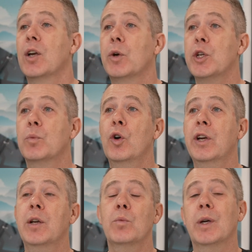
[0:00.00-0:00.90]
When you're
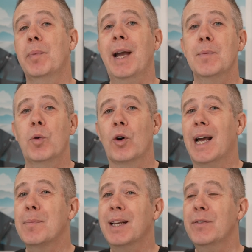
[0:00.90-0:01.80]
working with PenPot,
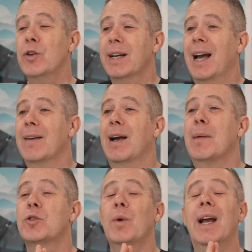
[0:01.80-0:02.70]
I believe you can have
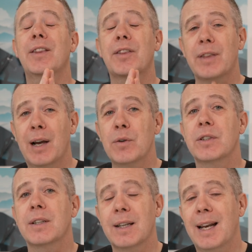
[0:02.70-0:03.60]
up to a
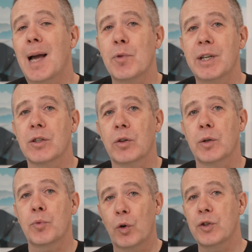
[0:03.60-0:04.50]
thousand collaborators on
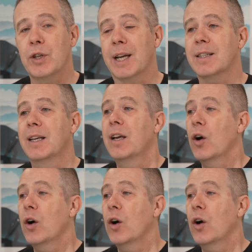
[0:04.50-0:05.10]
a project,